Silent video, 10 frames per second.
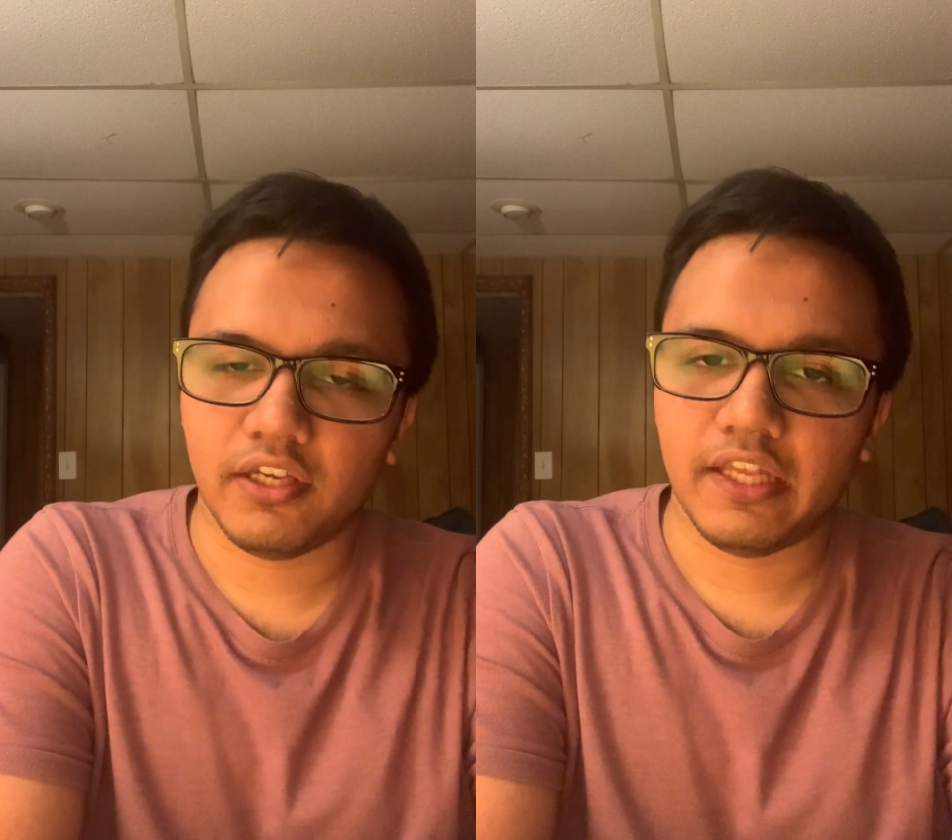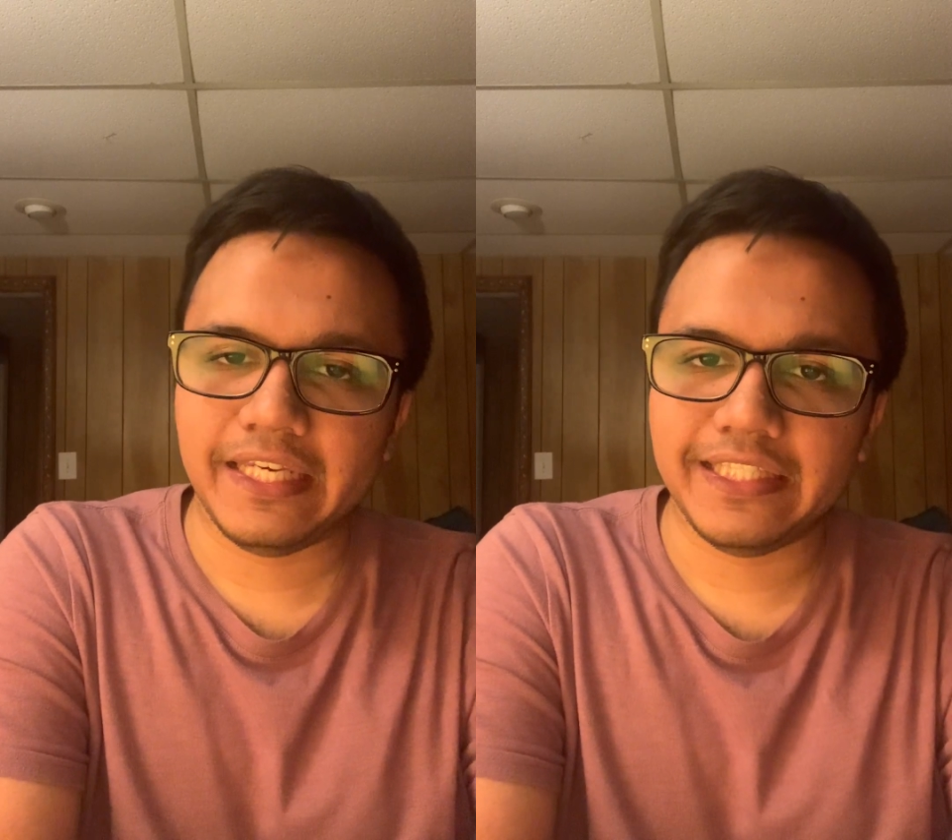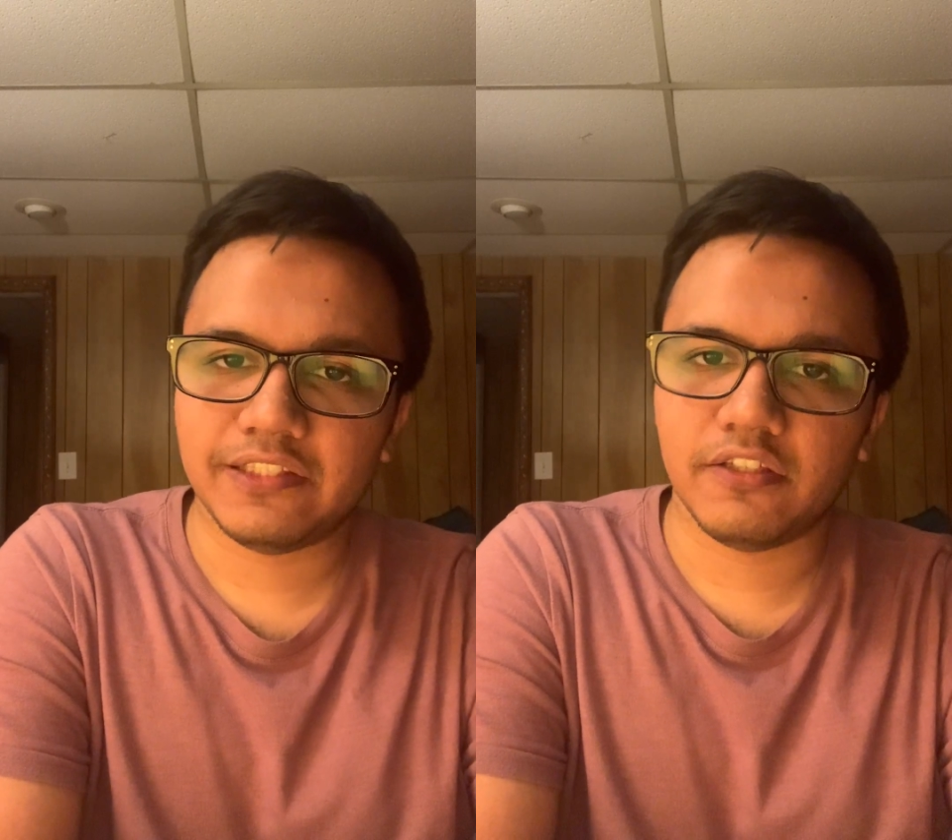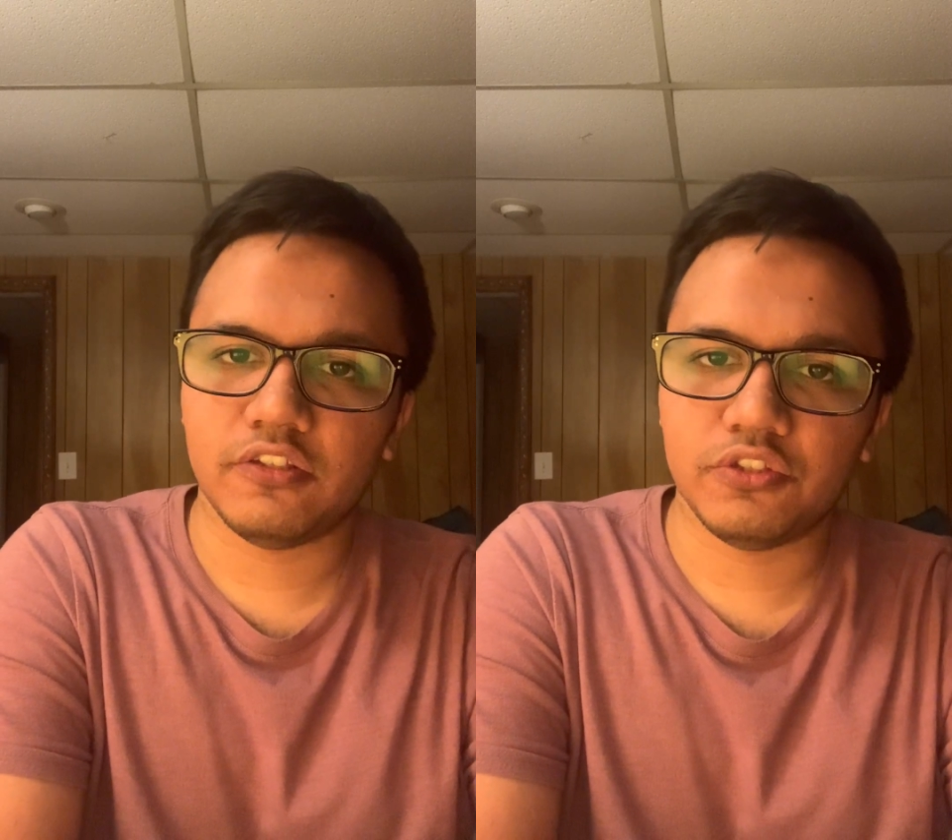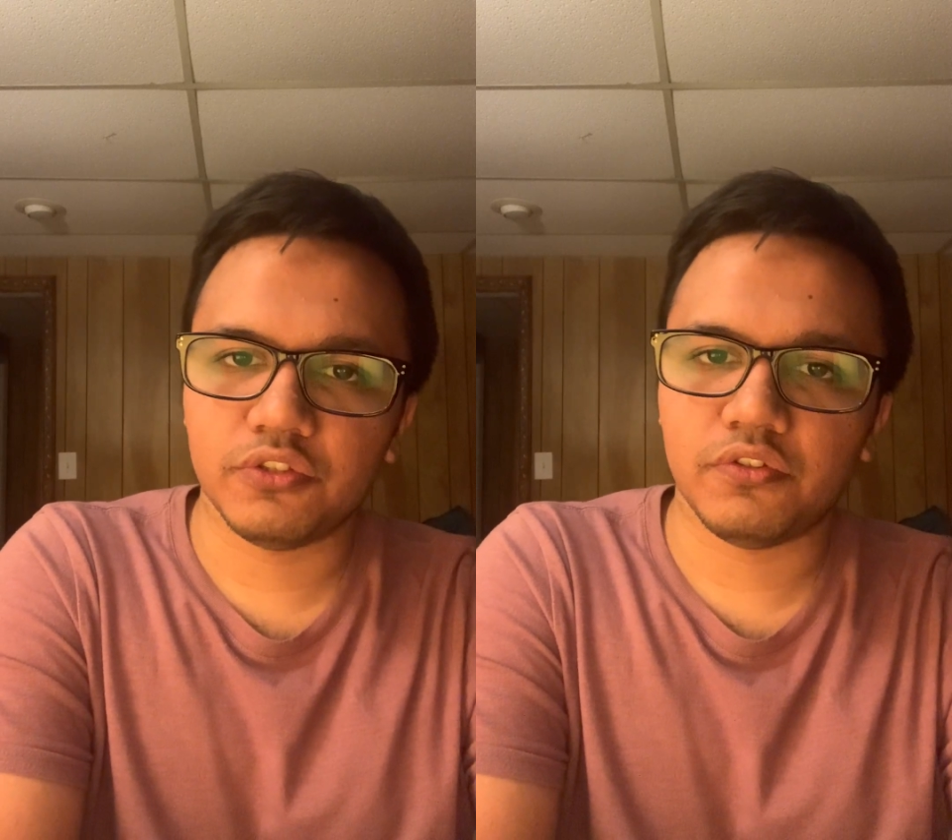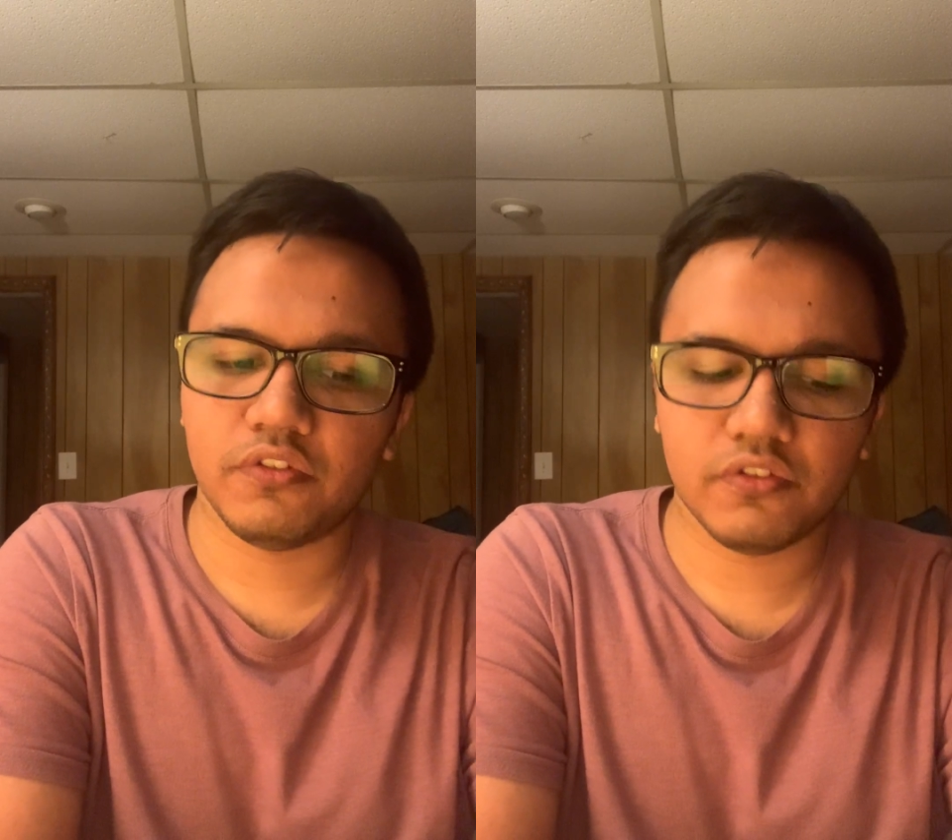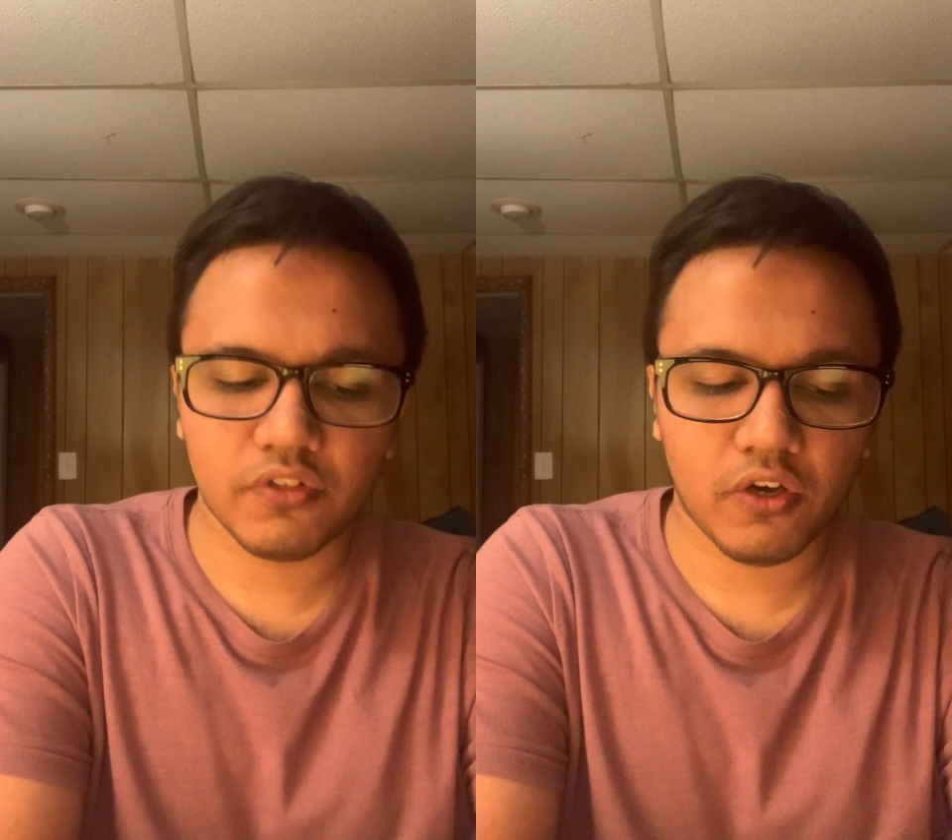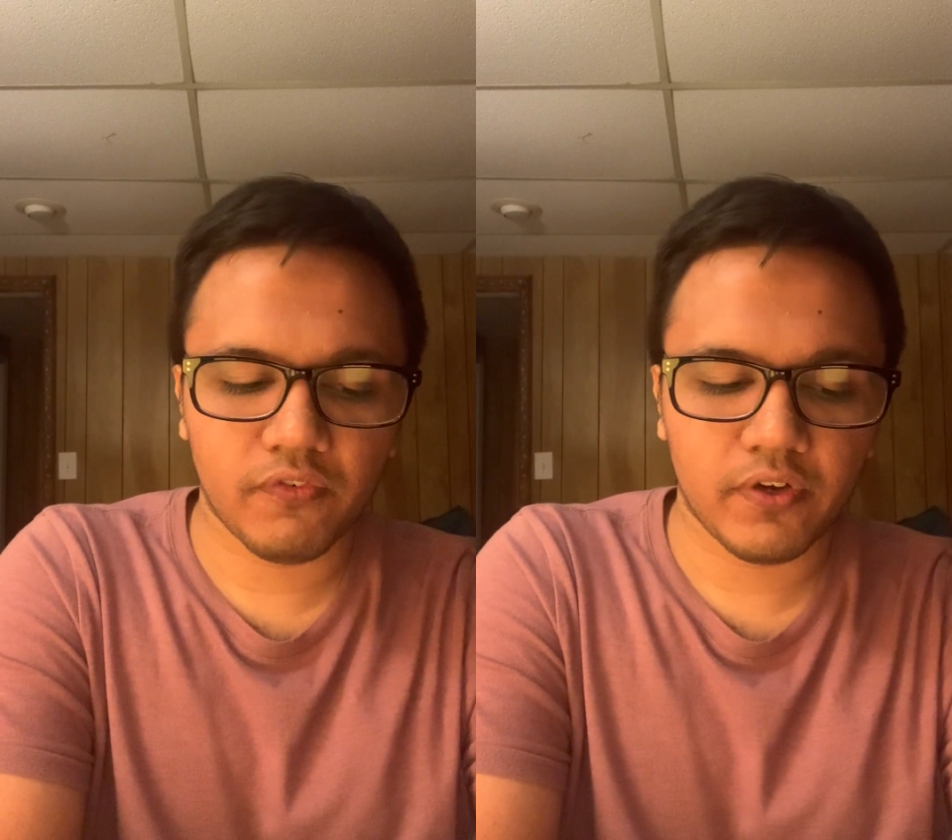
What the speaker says: lethal dose of